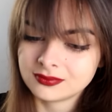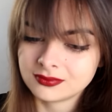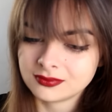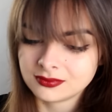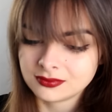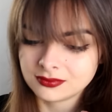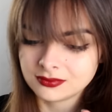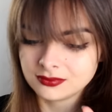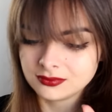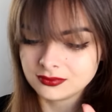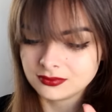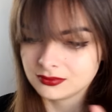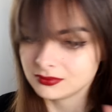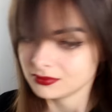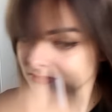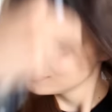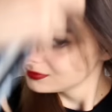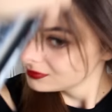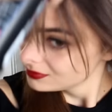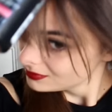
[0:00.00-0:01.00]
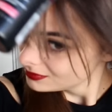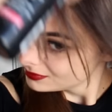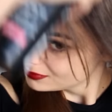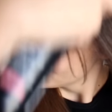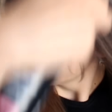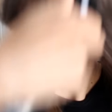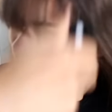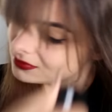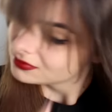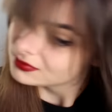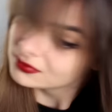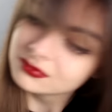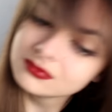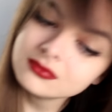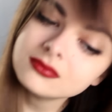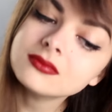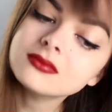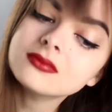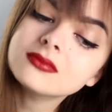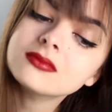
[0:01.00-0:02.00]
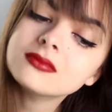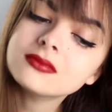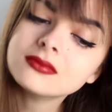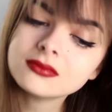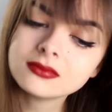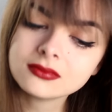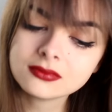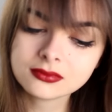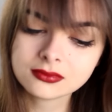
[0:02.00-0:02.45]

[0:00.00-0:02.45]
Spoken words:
Nothing is said.